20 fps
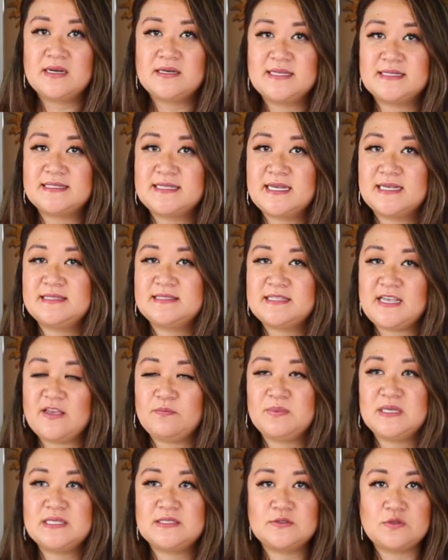This has
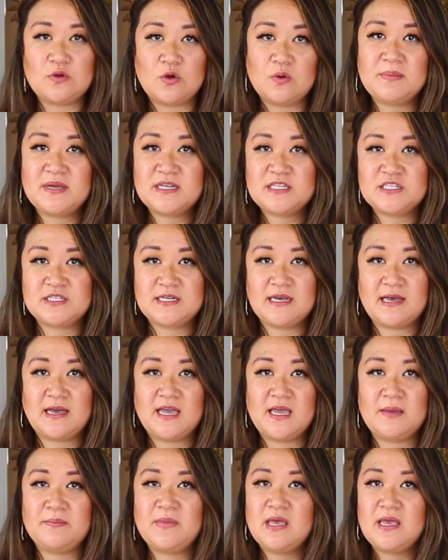saved me so much
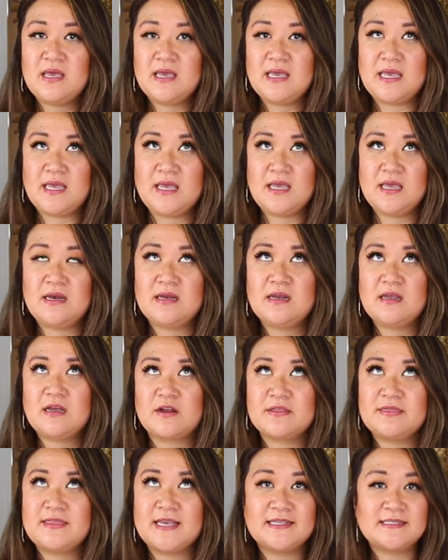time in
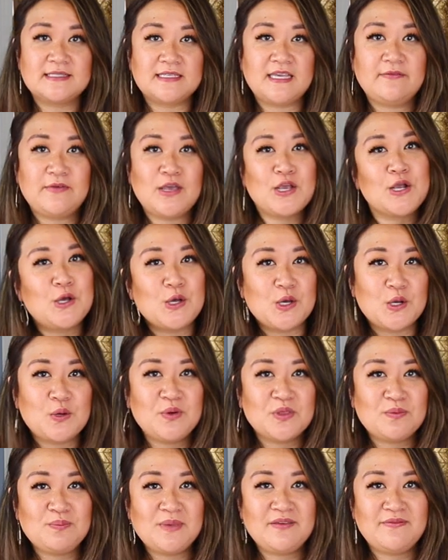our Thanksgiving Cook
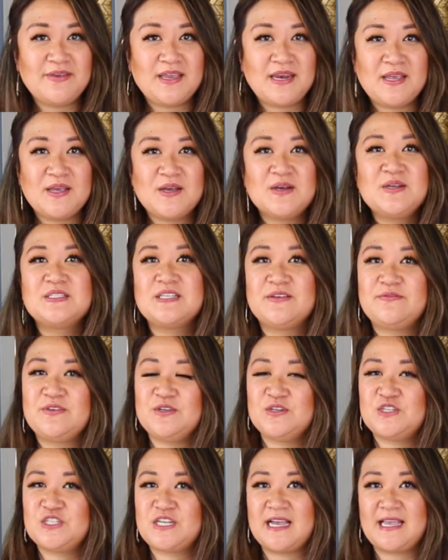With Me videos. If
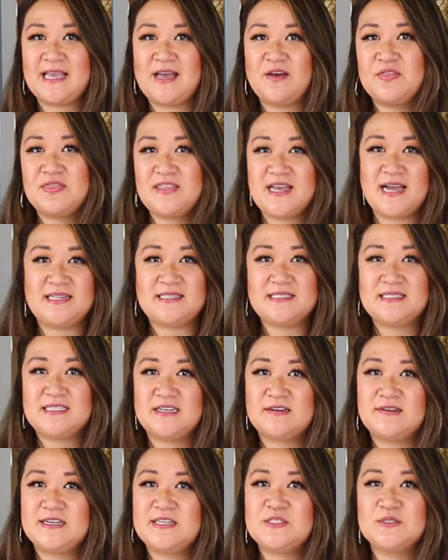you check out that
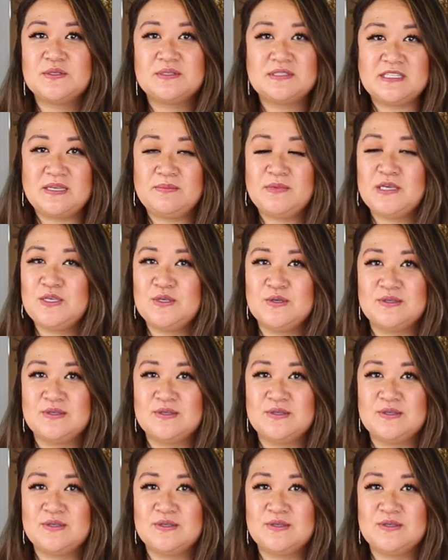series, you'll see me